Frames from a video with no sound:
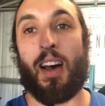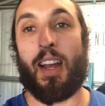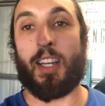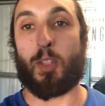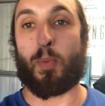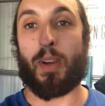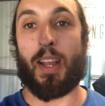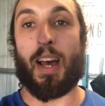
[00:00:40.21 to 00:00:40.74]
It
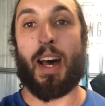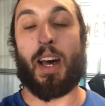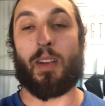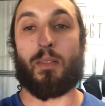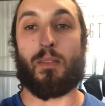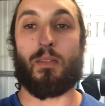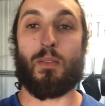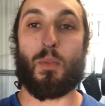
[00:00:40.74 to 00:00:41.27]
is pretty hard
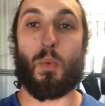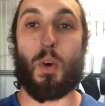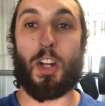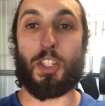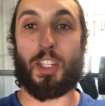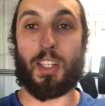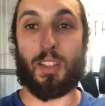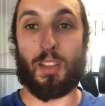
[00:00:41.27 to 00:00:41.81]

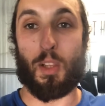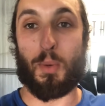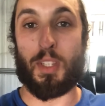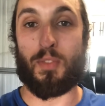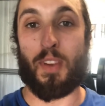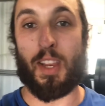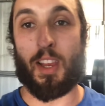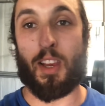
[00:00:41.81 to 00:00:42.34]
watching
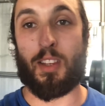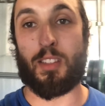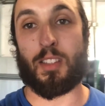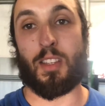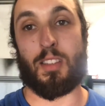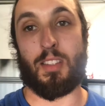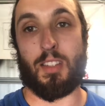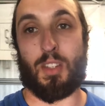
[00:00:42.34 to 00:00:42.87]
Louis' videos
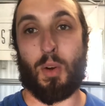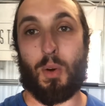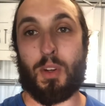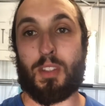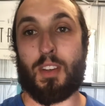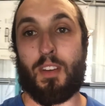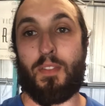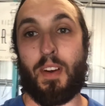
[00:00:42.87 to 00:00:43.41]
because he
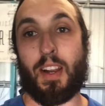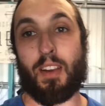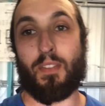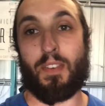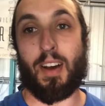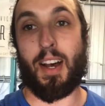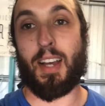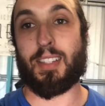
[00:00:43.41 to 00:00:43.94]
talks so fucking
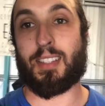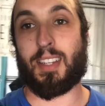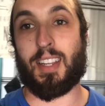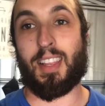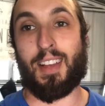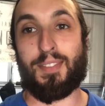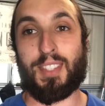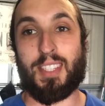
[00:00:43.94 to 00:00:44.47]
fast and he
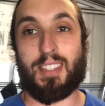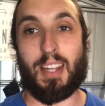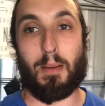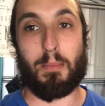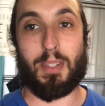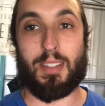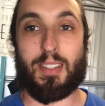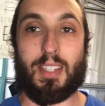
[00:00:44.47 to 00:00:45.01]
loves his
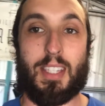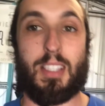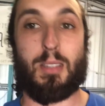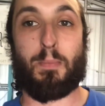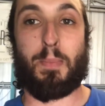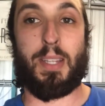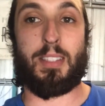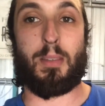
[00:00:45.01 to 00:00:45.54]
numbers and he
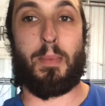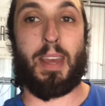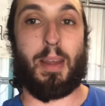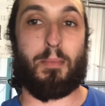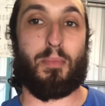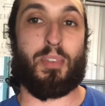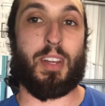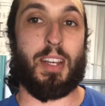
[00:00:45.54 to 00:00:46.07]
spits them
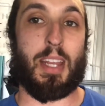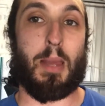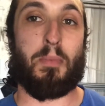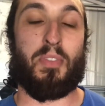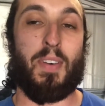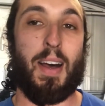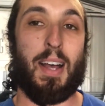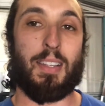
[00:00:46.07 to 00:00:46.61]
out pretty damn
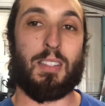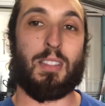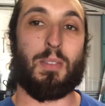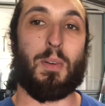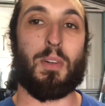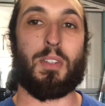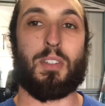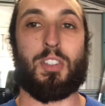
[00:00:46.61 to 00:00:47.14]
fast.
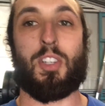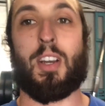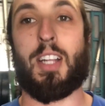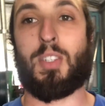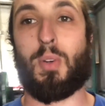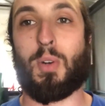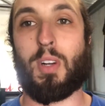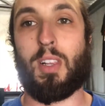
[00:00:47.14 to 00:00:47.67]
So I'll try
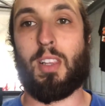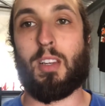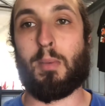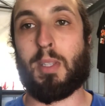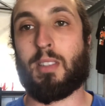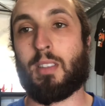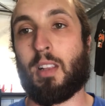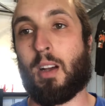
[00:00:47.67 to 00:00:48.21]
to talk a little
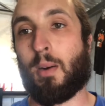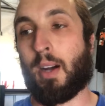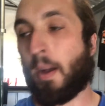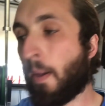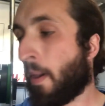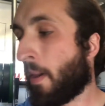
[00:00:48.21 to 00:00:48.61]
bit slower.